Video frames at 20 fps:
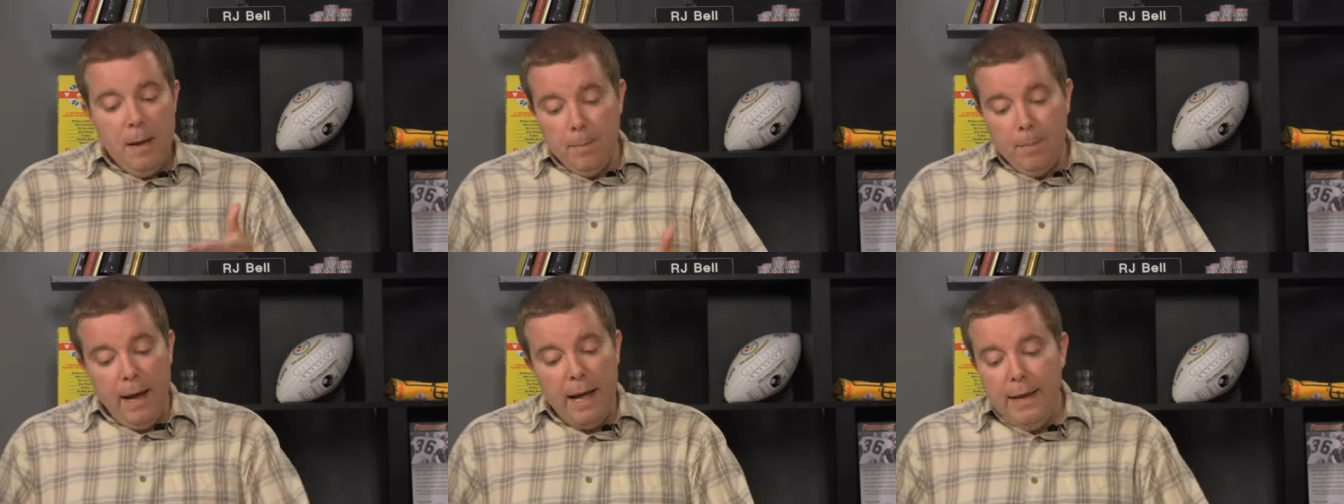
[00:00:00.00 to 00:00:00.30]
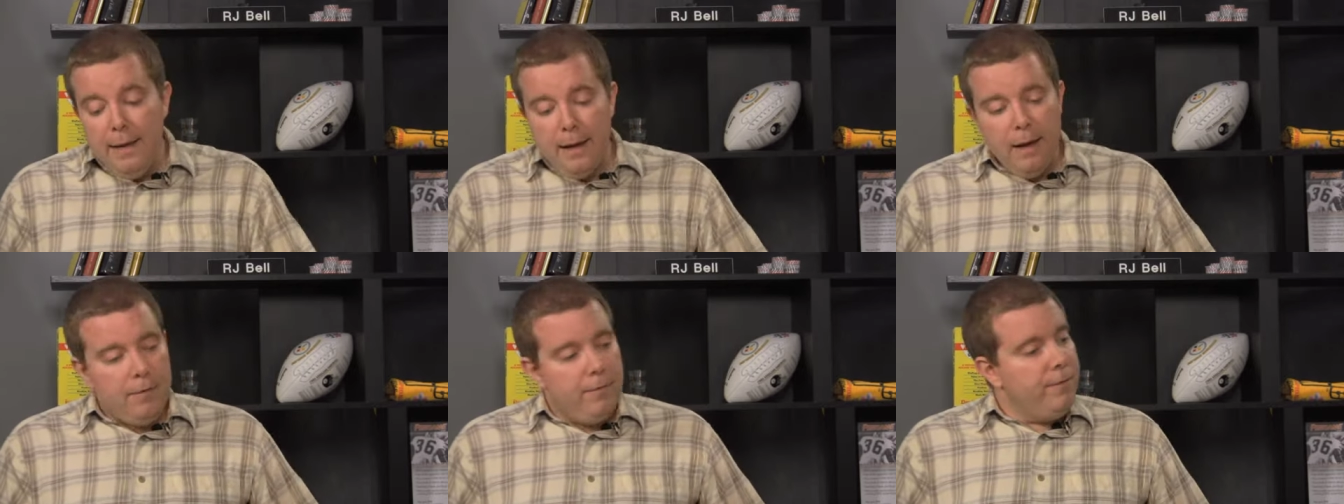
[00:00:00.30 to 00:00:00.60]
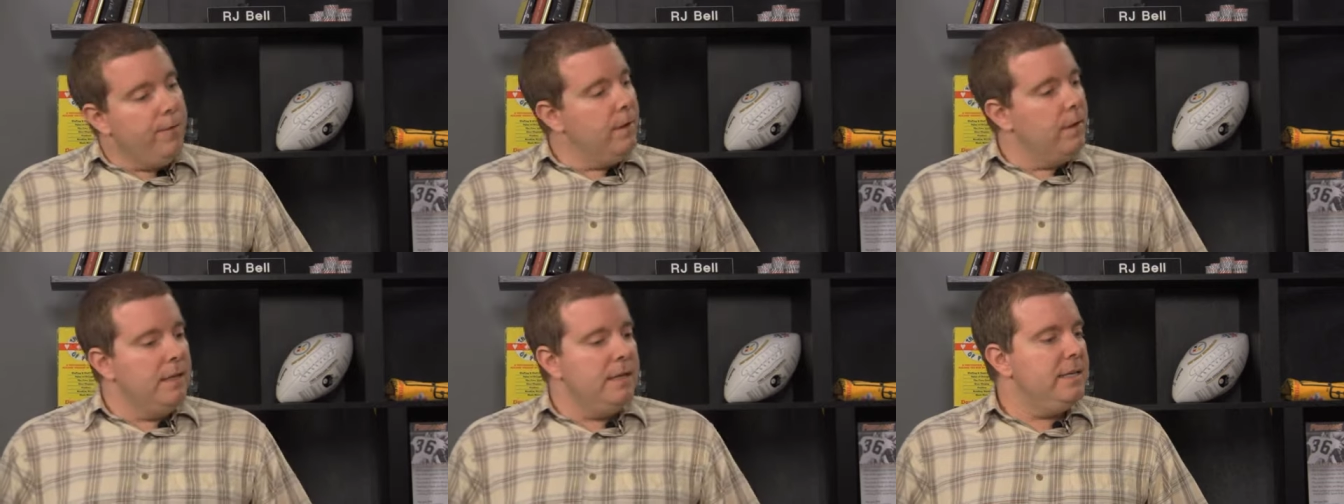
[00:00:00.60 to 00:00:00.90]
My gut
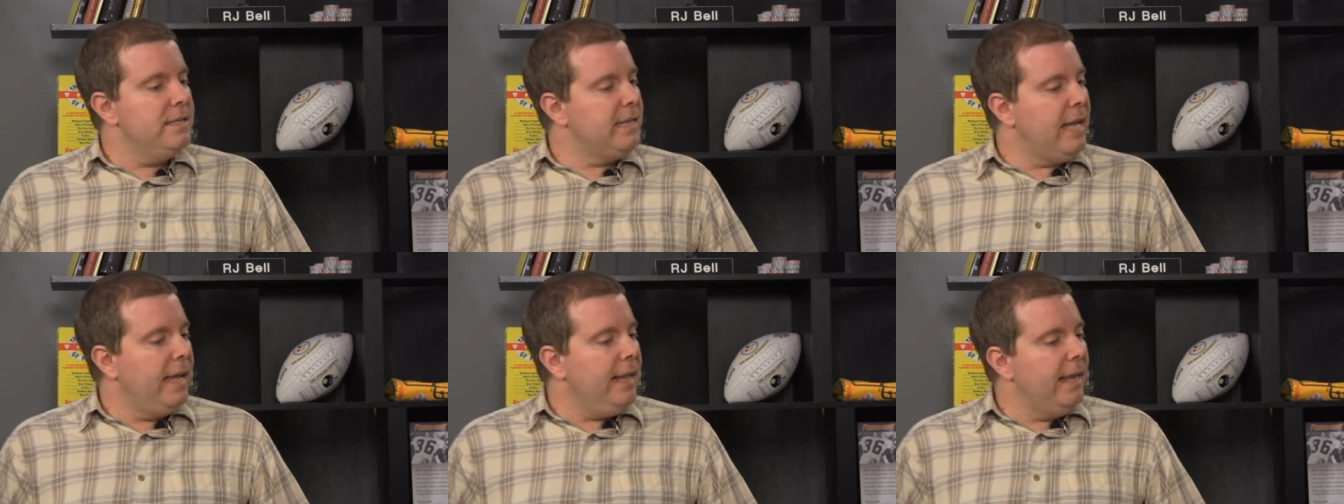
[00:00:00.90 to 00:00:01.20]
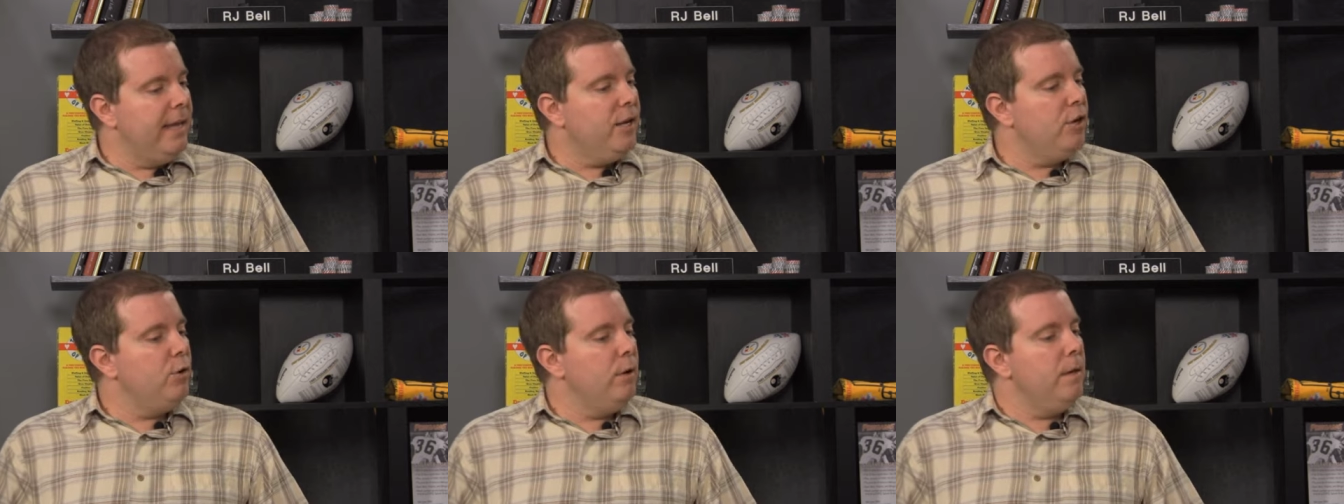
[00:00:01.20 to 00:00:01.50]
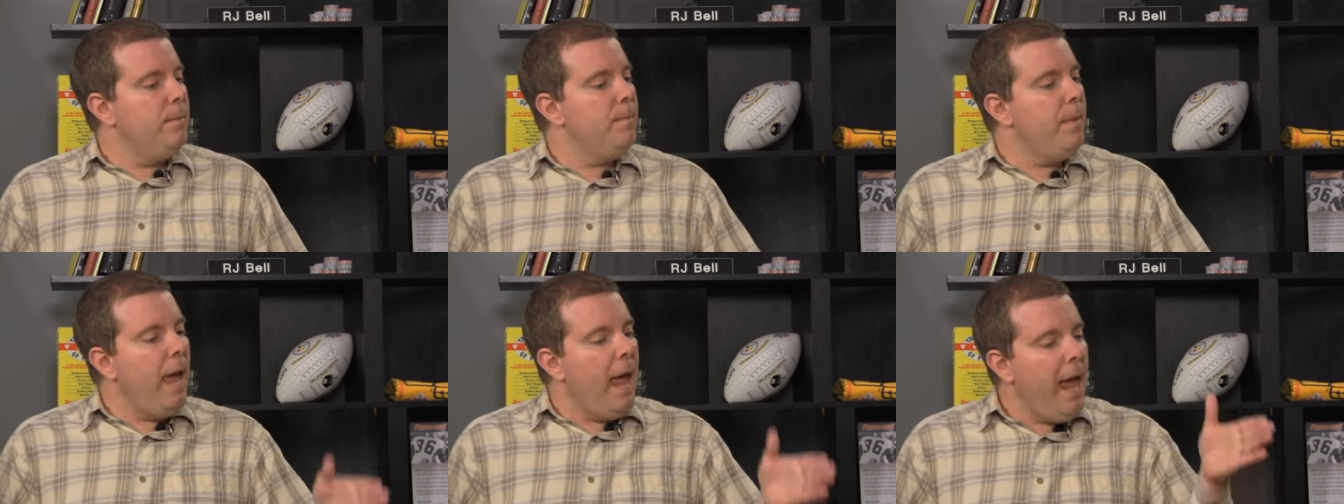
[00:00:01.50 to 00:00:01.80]
feeling is I like
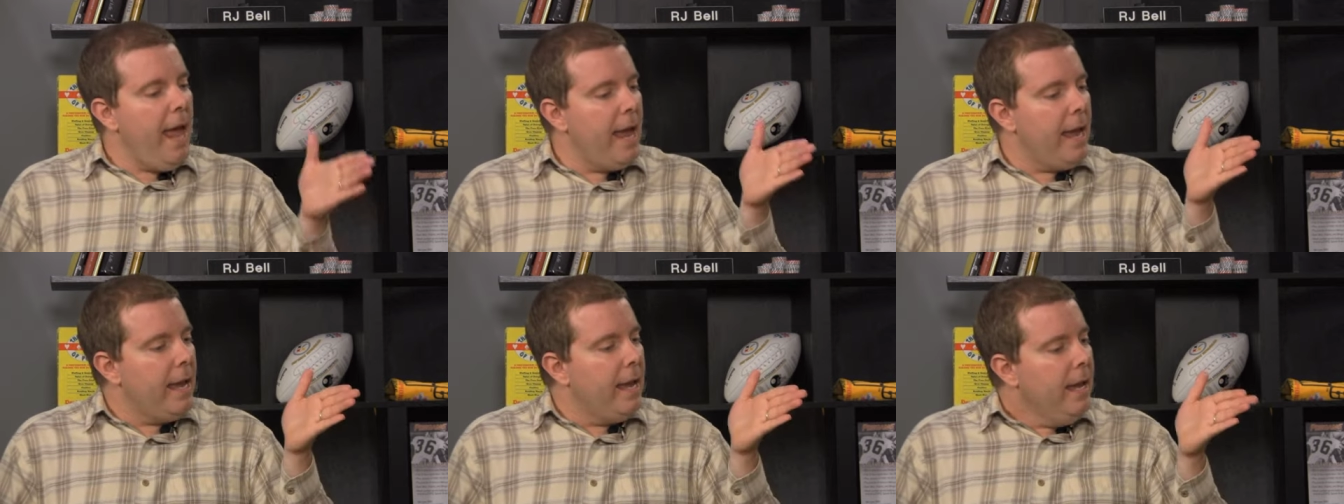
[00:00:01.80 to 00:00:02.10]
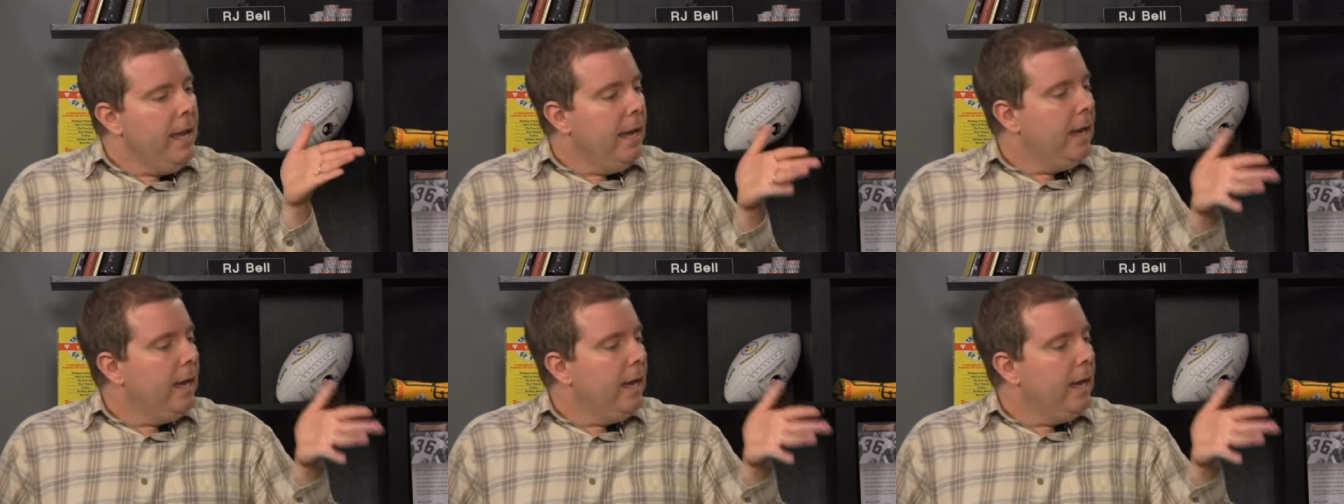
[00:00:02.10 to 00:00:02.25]
Green Bay.